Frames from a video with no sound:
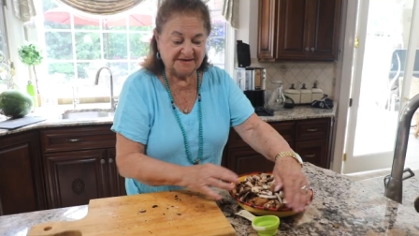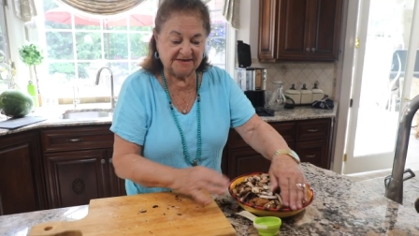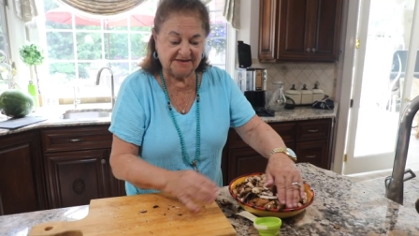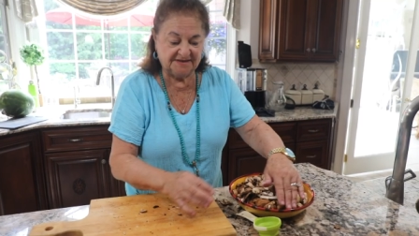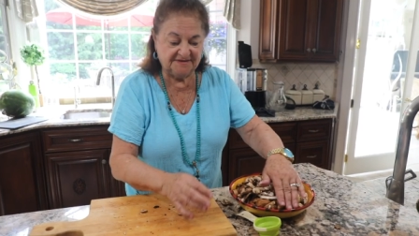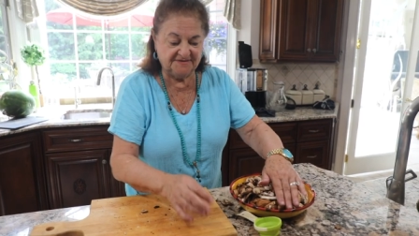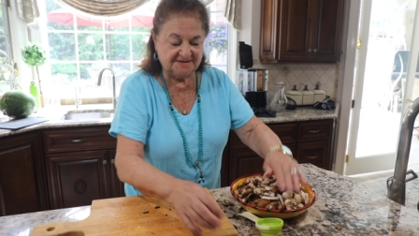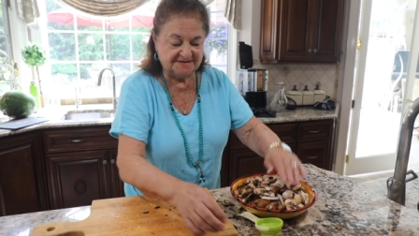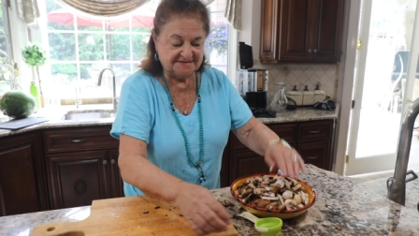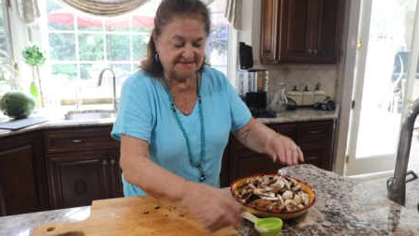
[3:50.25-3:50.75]

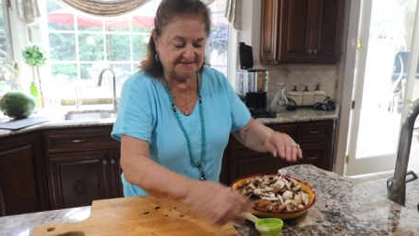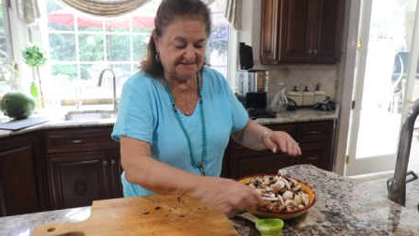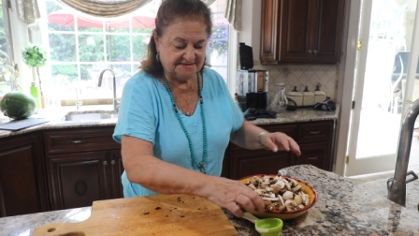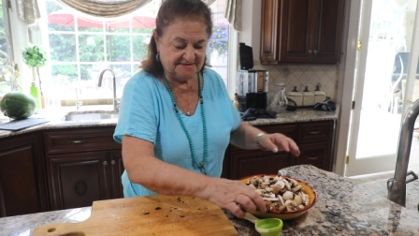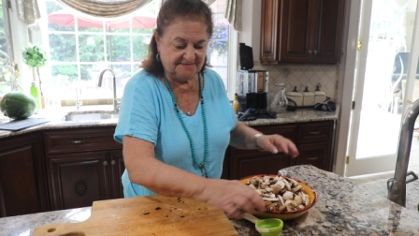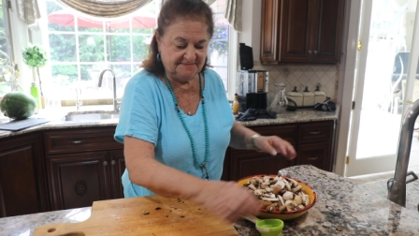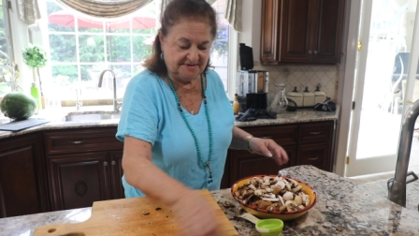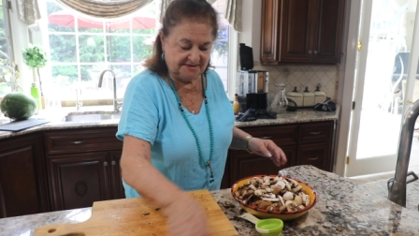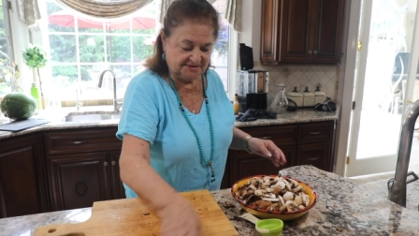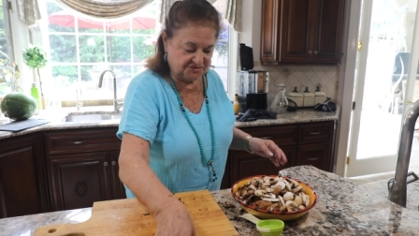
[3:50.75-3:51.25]
This is a
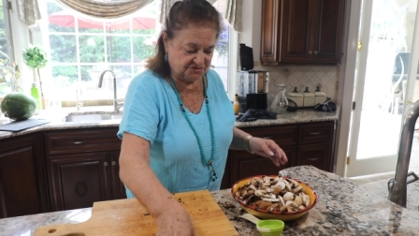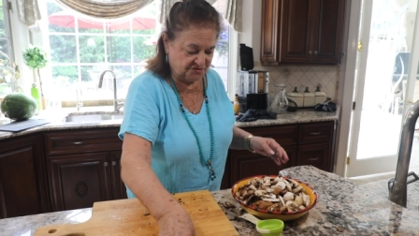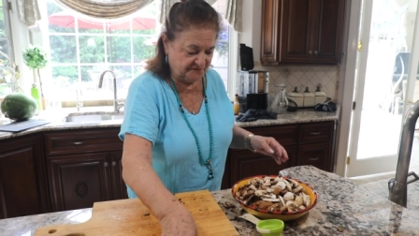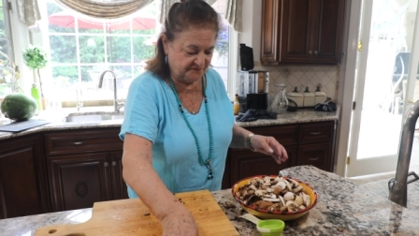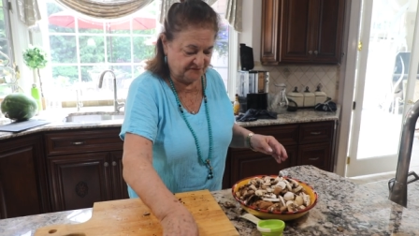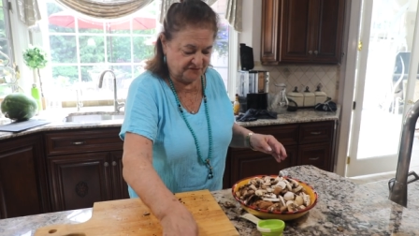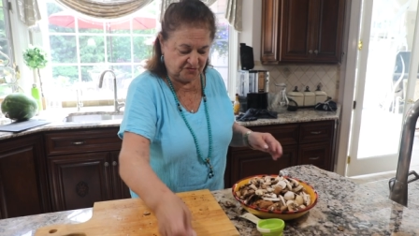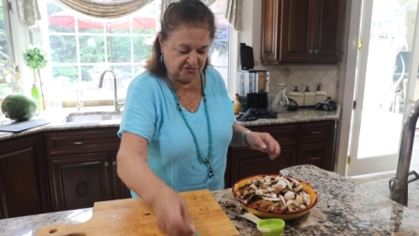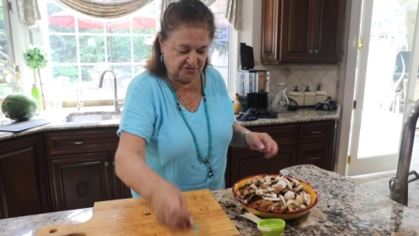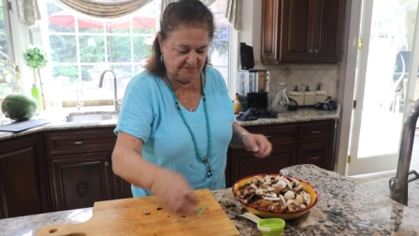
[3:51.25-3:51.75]
mixture
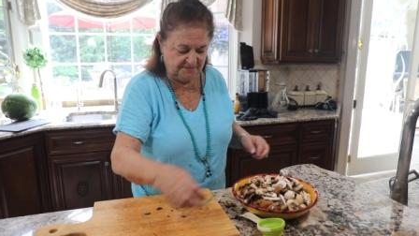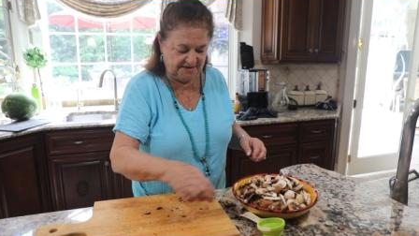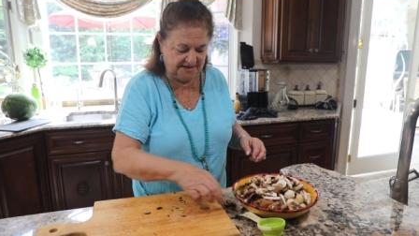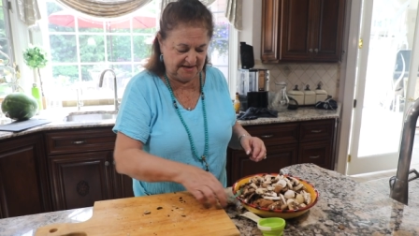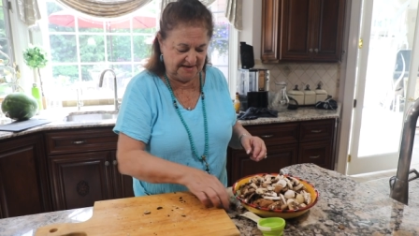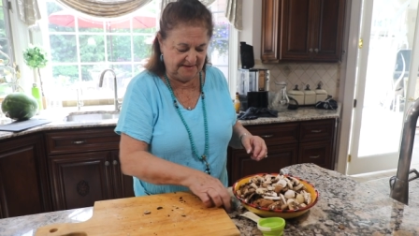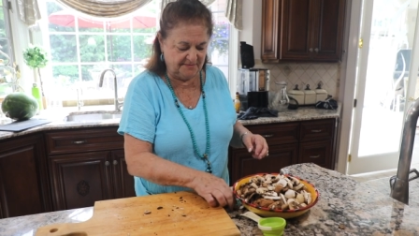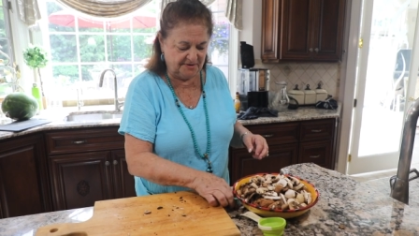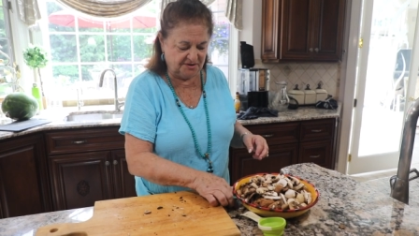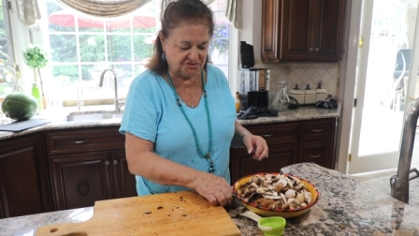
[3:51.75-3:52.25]
of
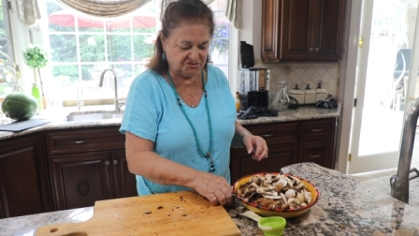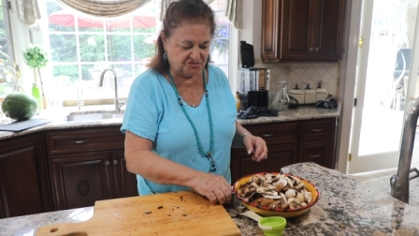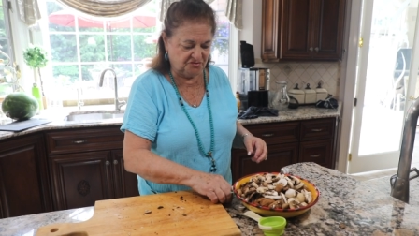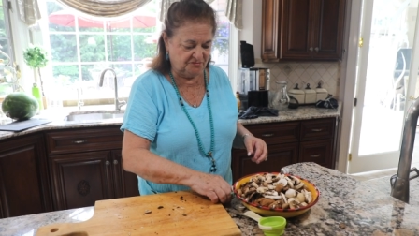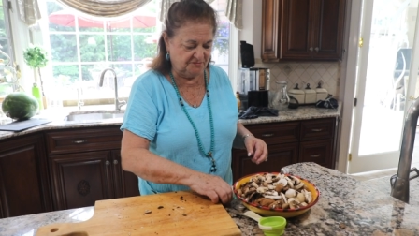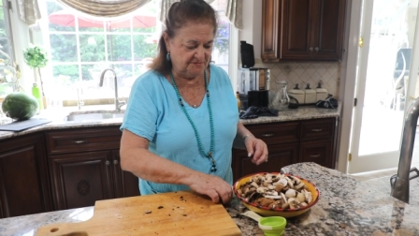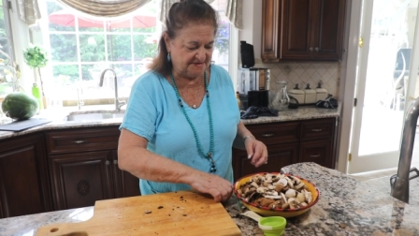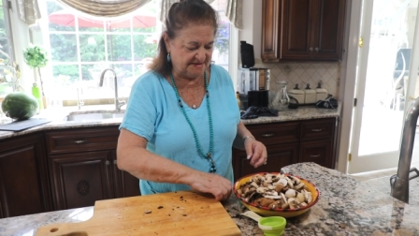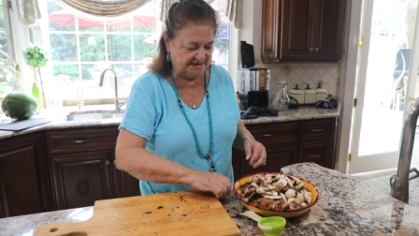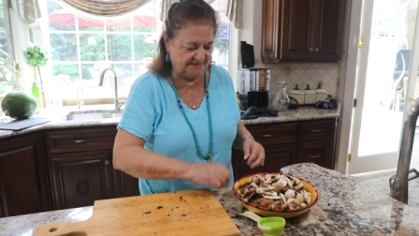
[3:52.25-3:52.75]
cremini
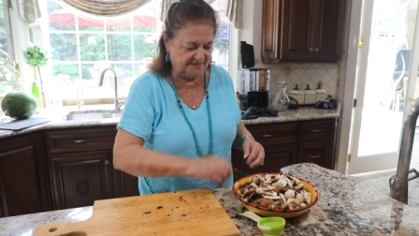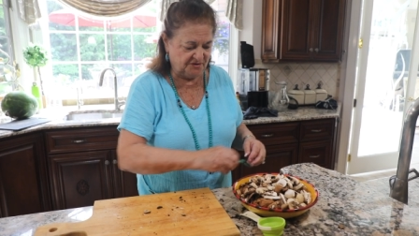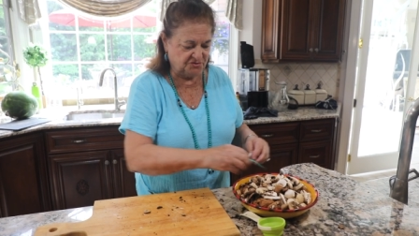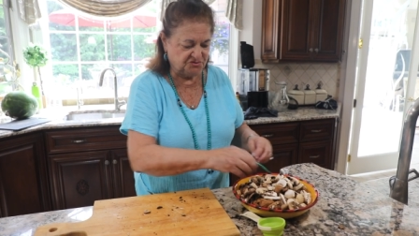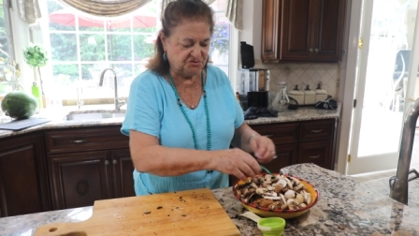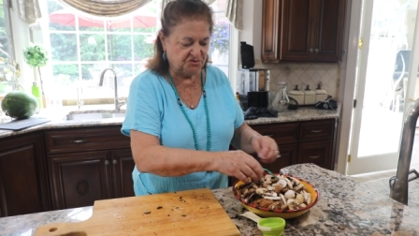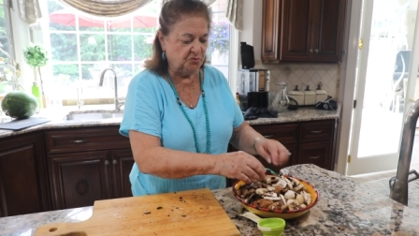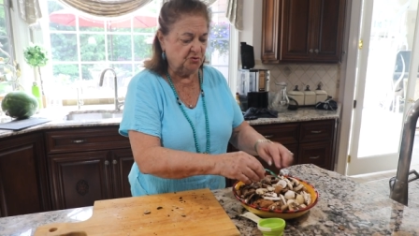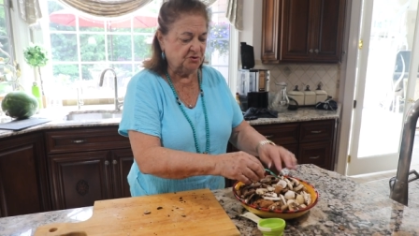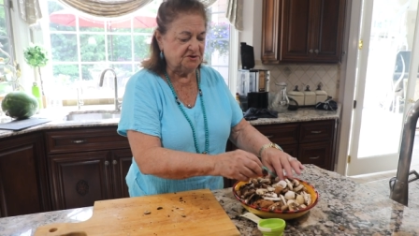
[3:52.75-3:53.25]
mushrooms and
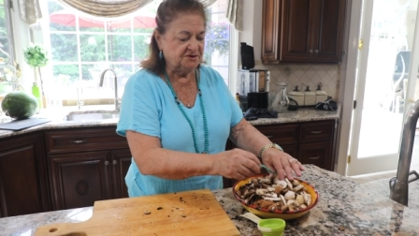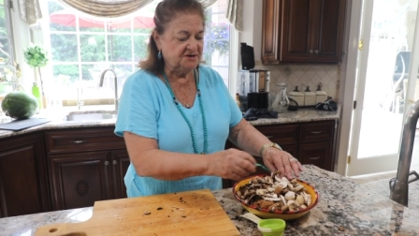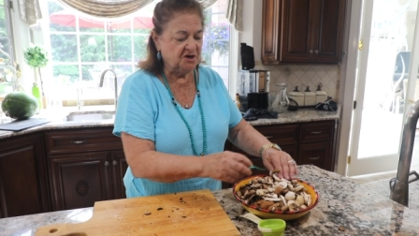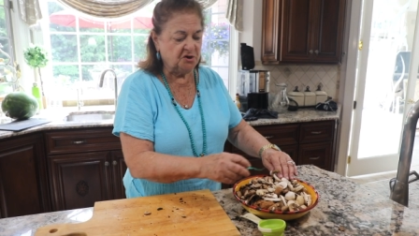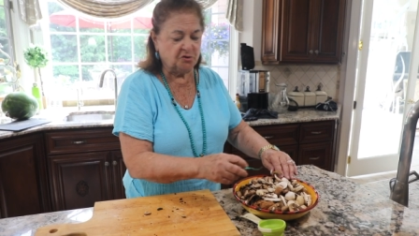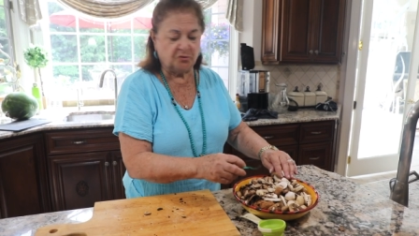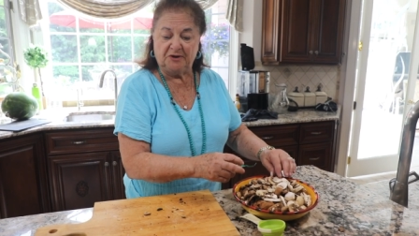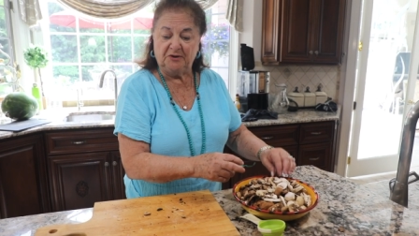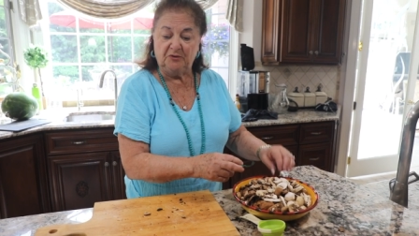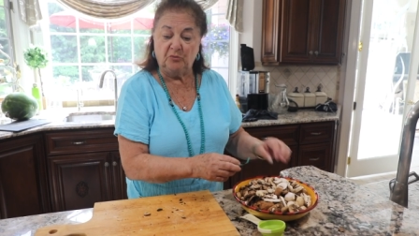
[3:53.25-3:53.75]
those
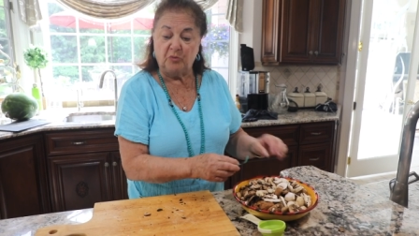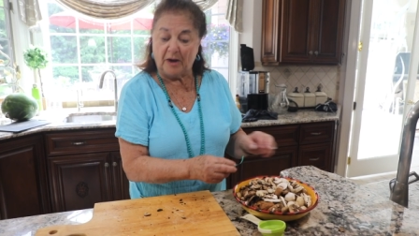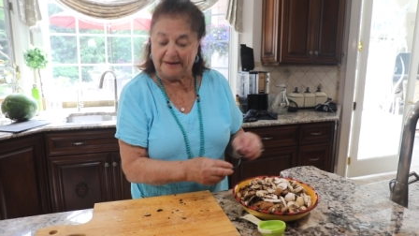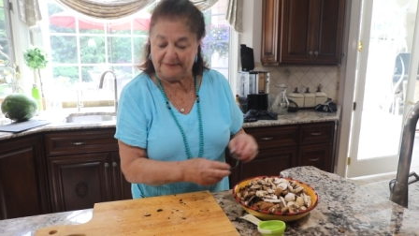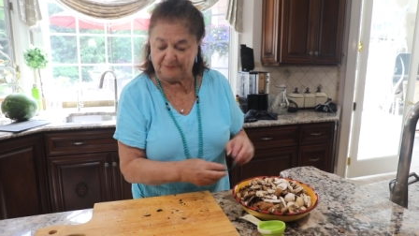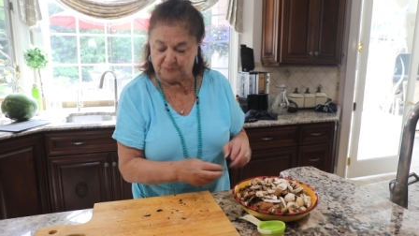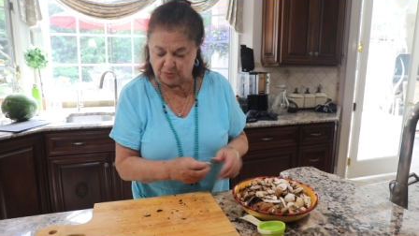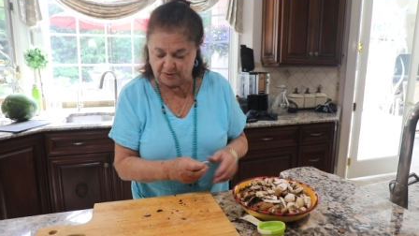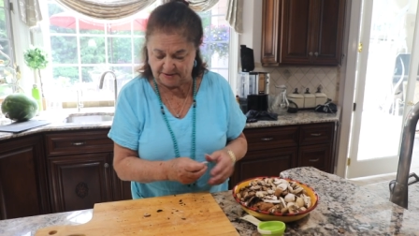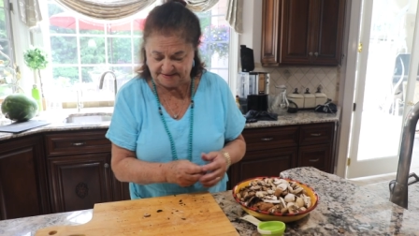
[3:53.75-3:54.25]
ordinary
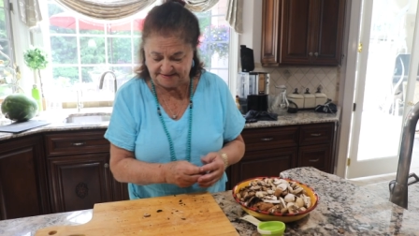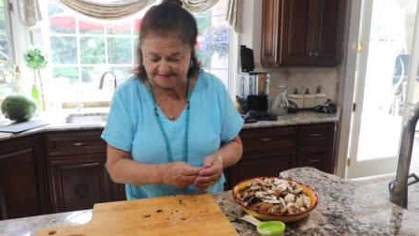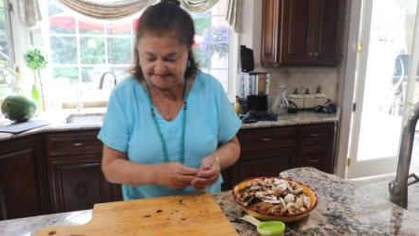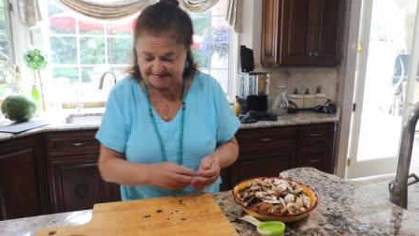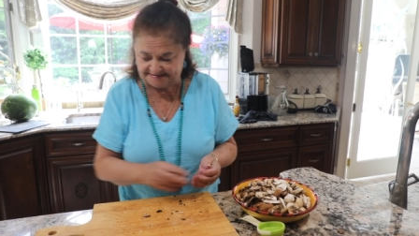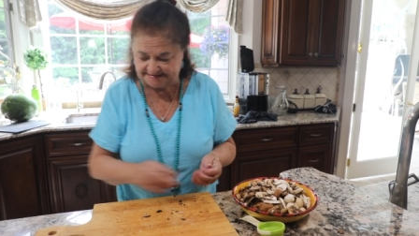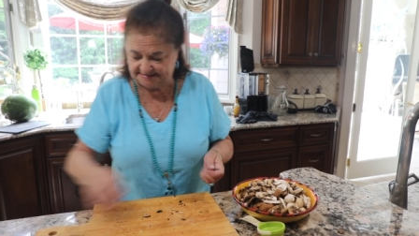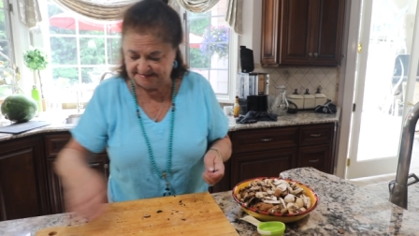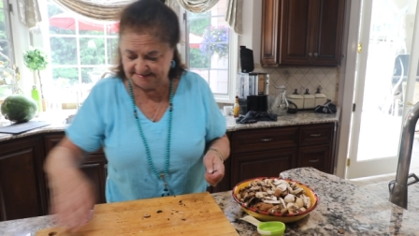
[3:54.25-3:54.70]
white ones.